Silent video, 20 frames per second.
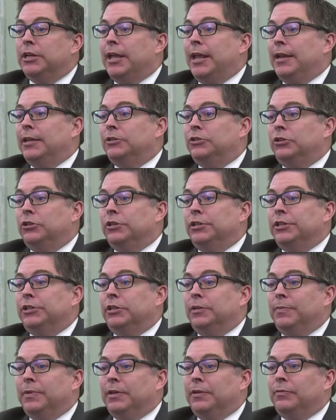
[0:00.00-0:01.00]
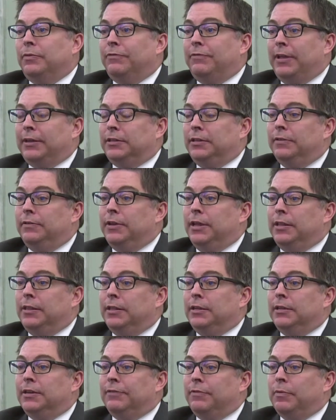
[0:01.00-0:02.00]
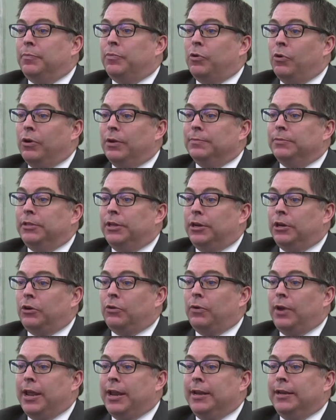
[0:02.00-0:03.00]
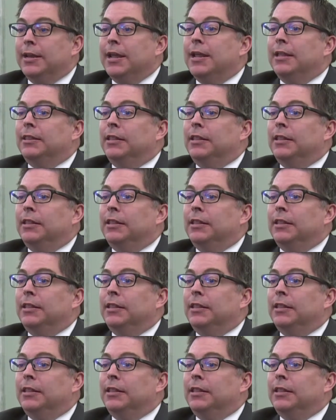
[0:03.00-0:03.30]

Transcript: and it certainly should be reflected in the different programs that are created,